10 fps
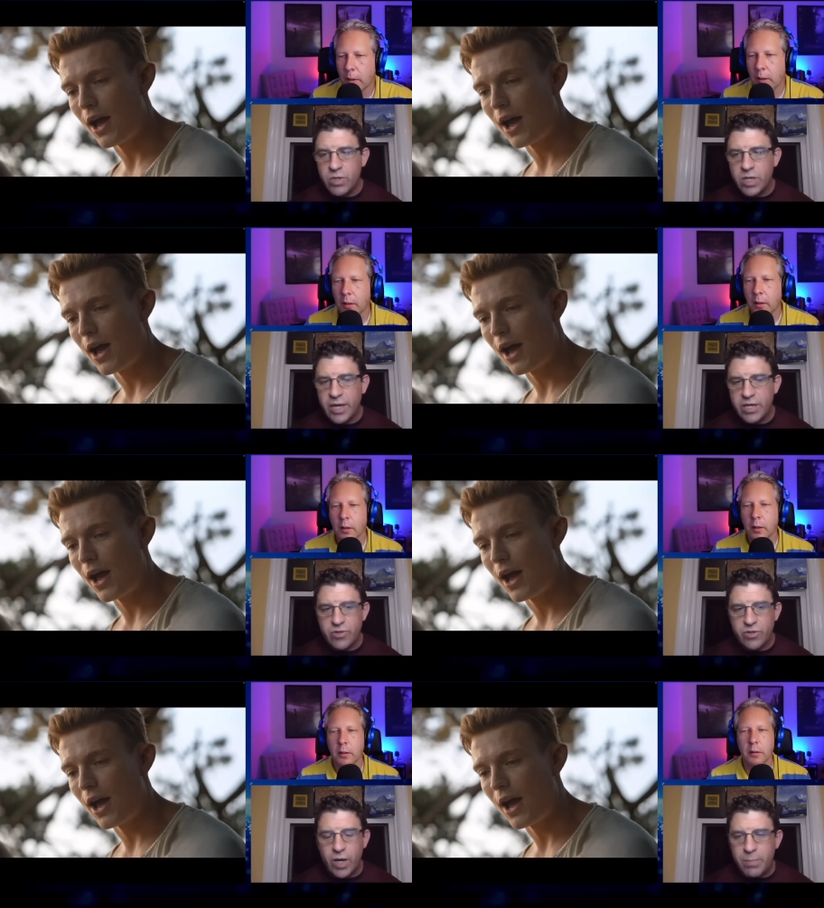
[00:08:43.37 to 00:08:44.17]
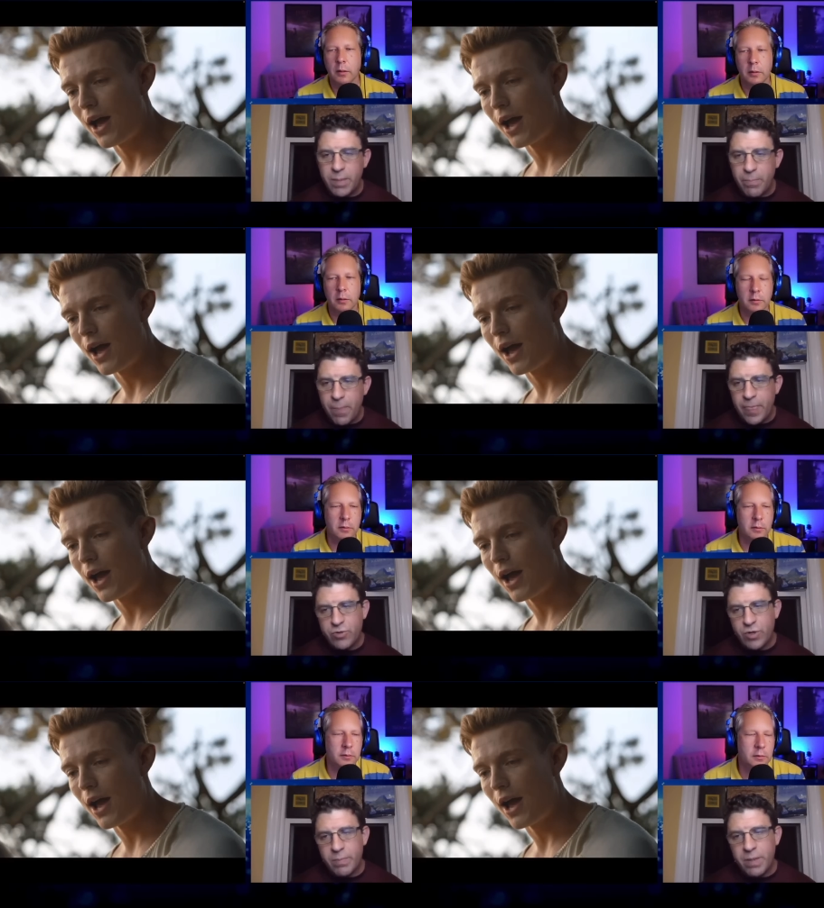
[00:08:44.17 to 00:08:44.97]
Speaker 1: own connection they're trying to be
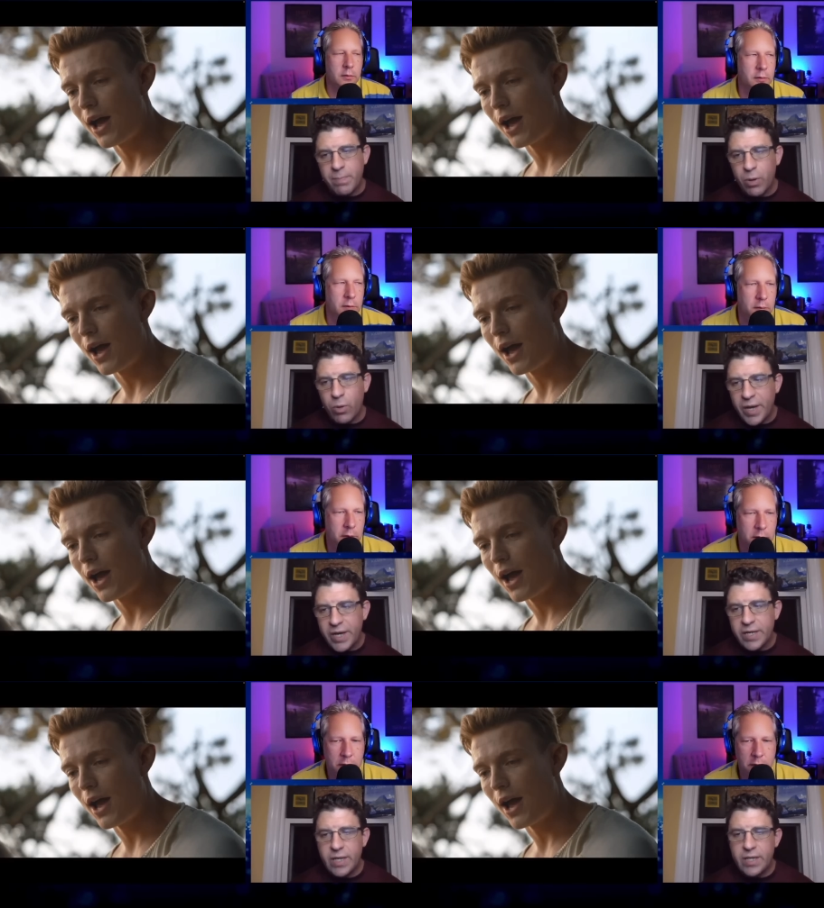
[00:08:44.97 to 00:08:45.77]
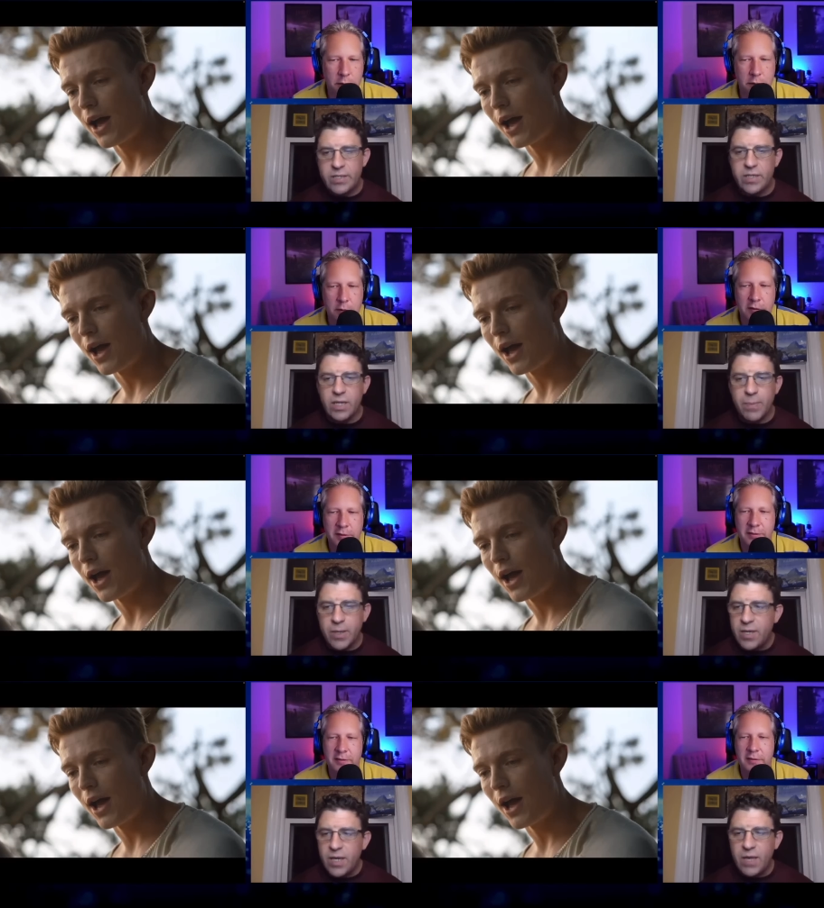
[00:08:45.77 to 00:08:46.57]
they're trying to be poetic and deep
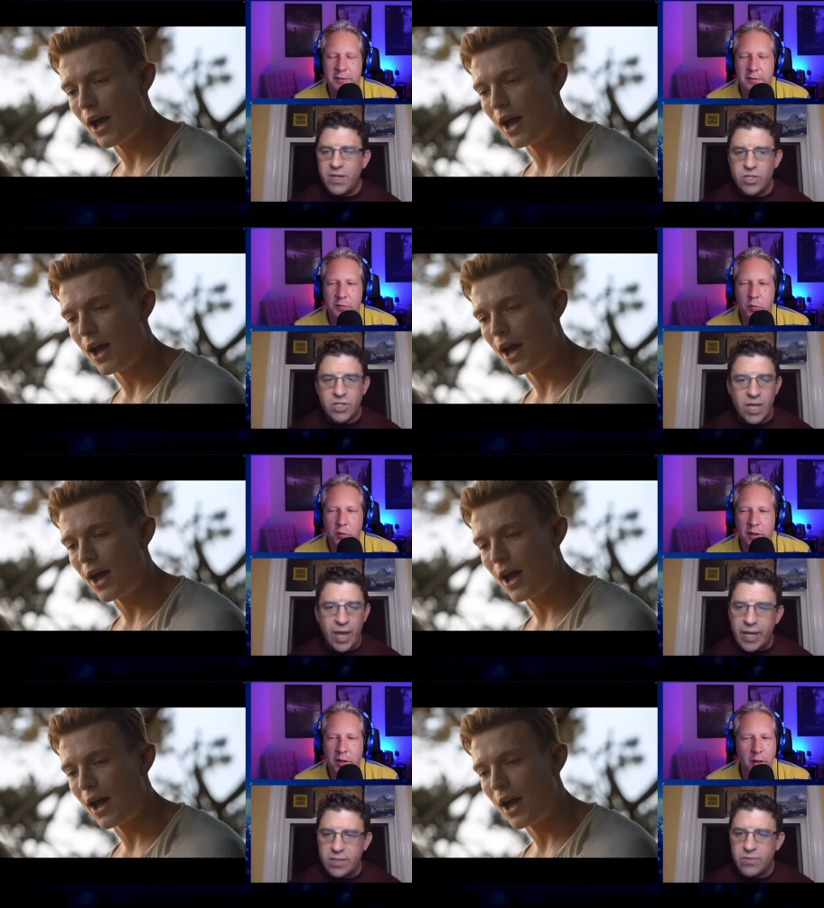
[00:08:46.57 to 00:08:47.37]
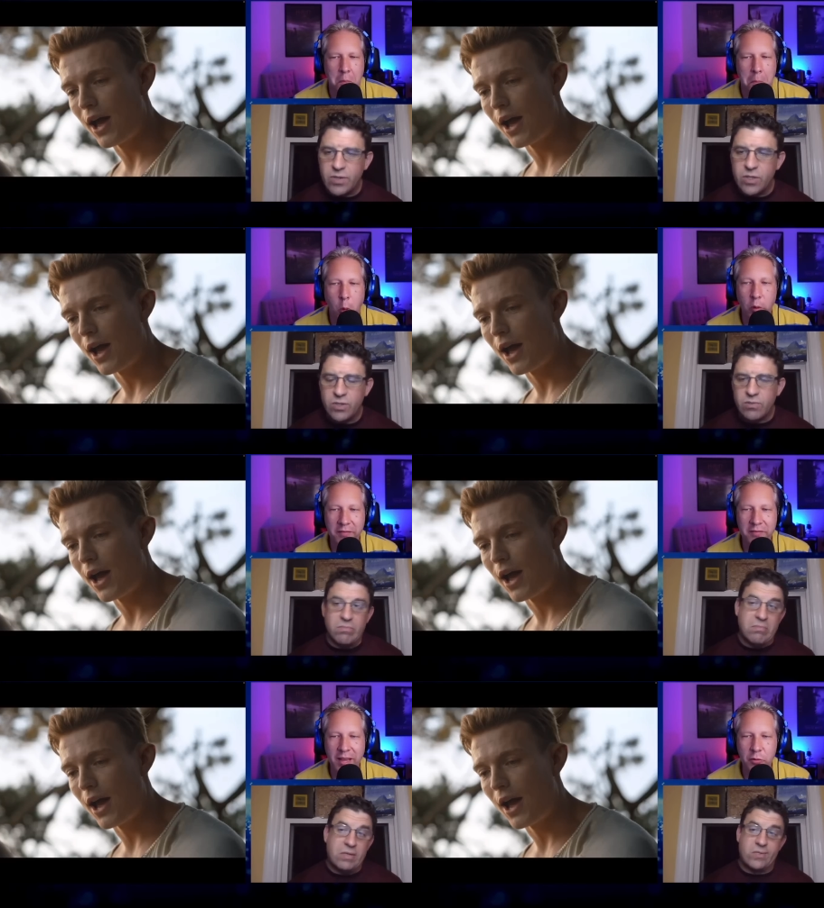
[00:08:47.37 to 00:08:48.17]
and they just can't they're just well
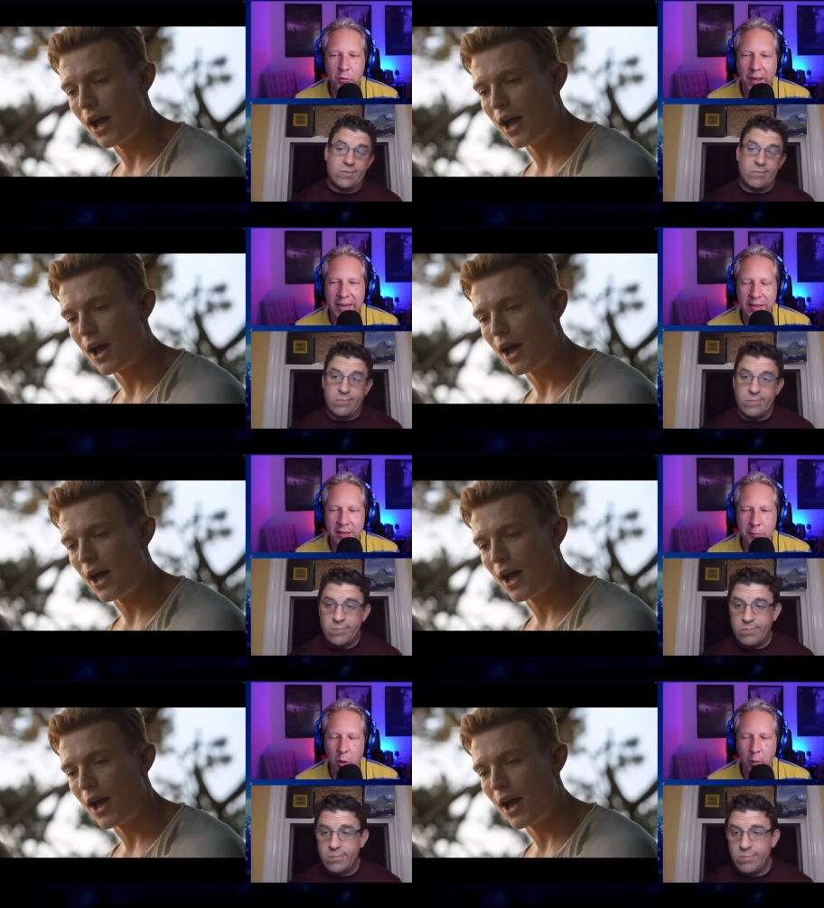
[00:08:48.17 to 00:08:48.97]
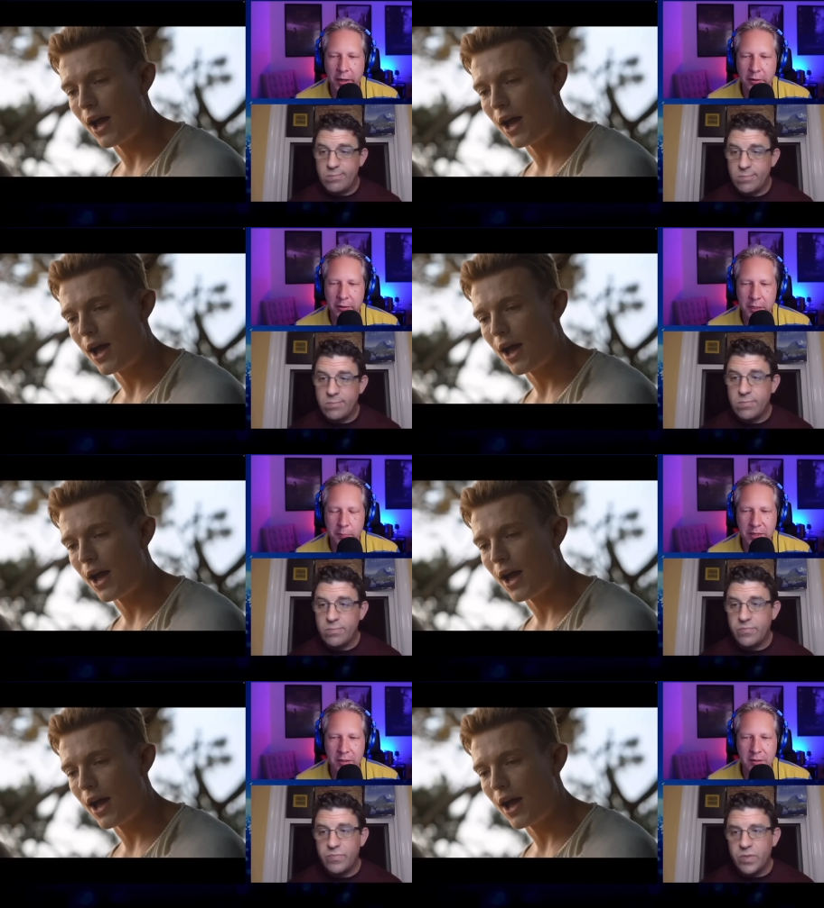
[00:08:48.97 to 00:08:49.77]
they've
Speaker 2: never read anything poetic or deep
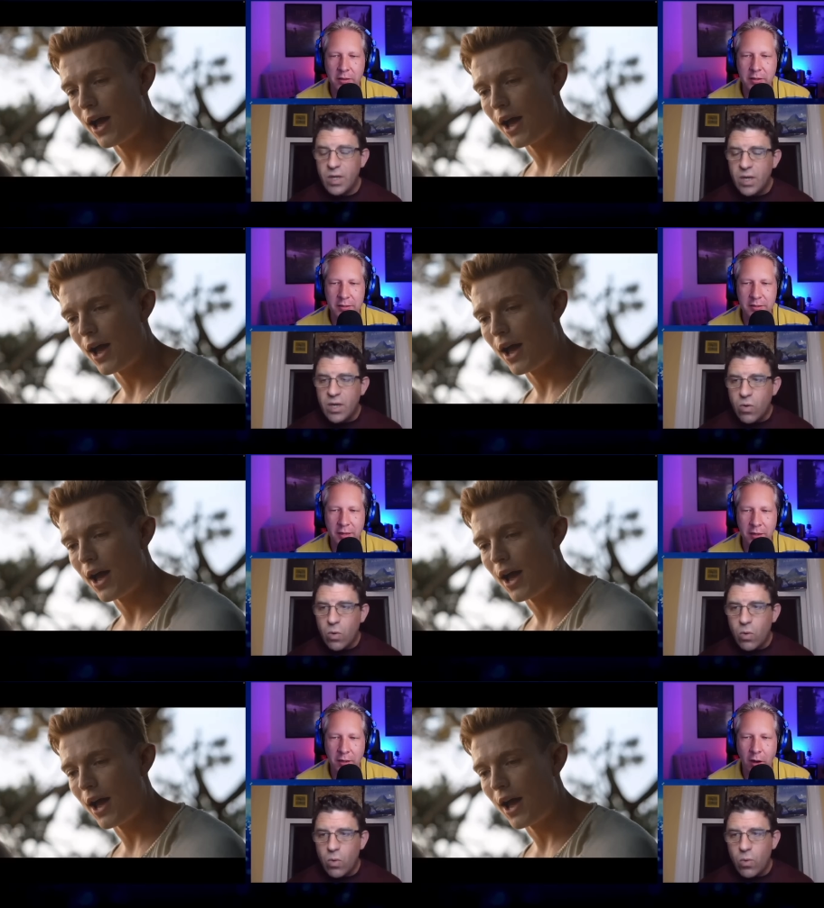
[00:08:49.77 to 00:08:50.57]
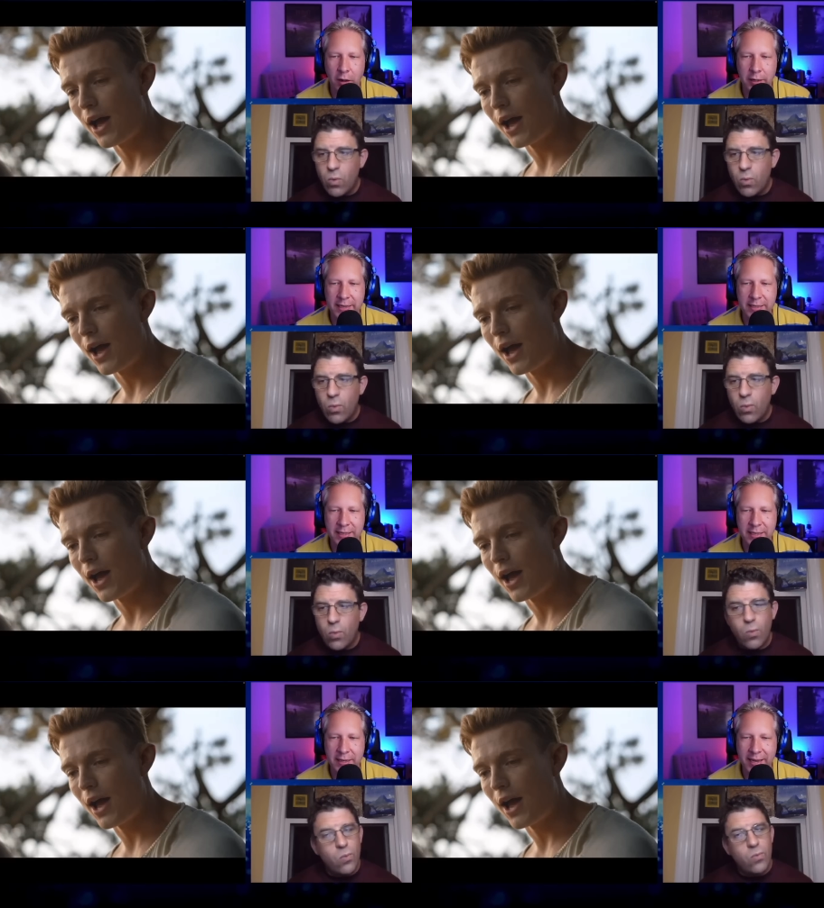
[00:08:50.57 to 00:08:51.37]
because all they study are
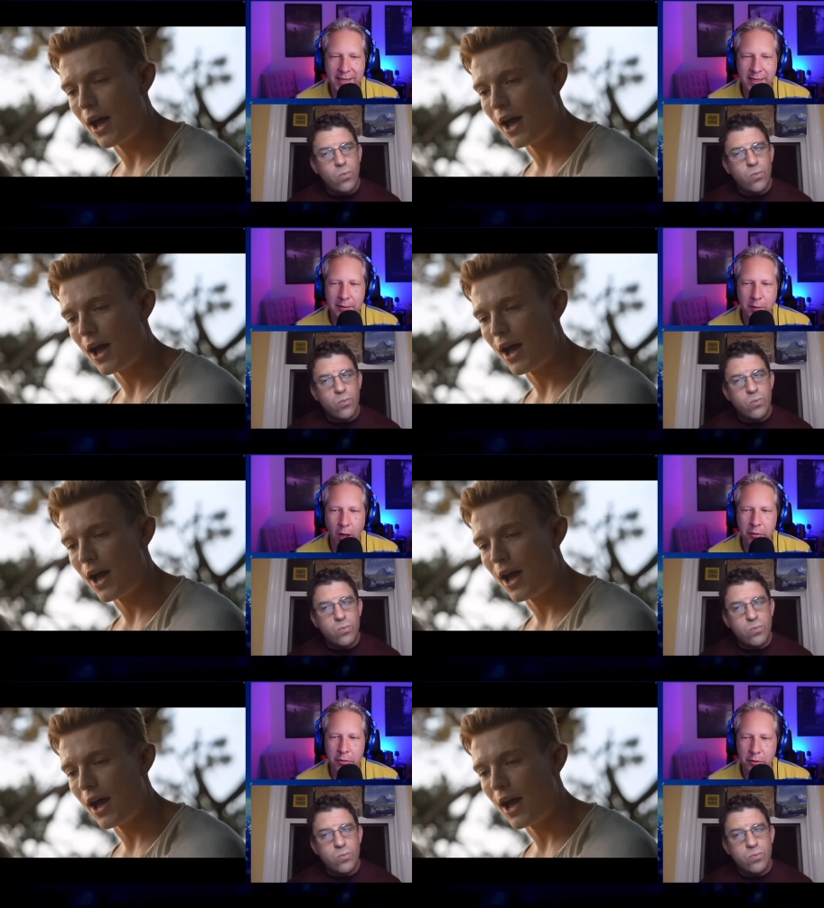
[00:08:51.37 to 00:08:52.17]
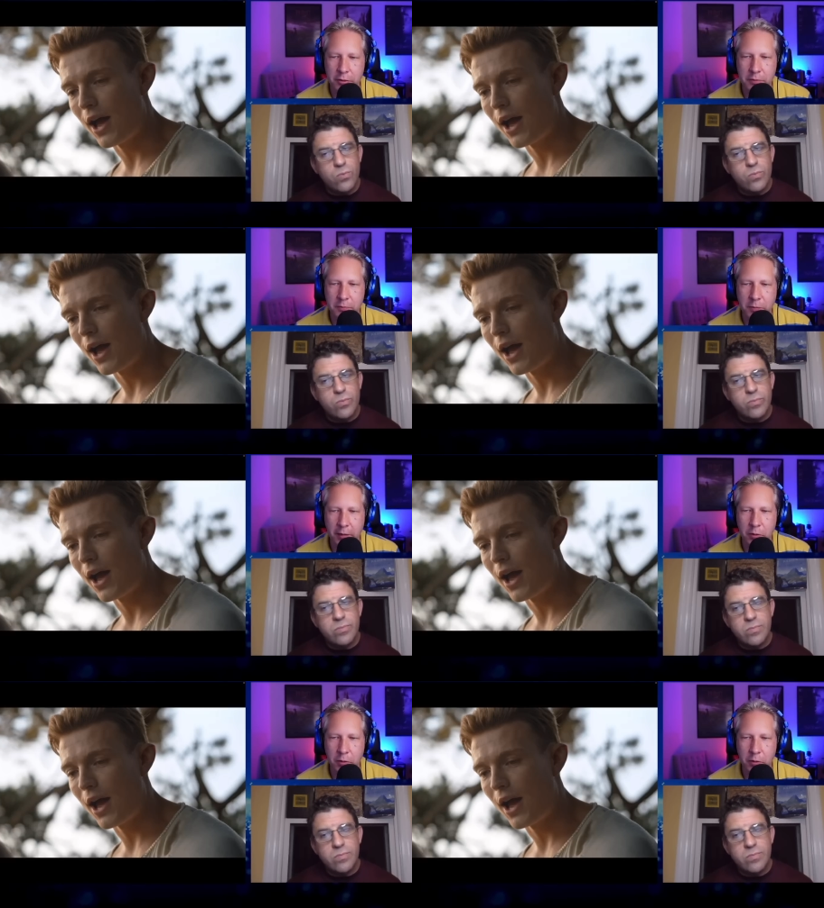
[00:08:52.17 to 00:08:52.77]
1990 authors right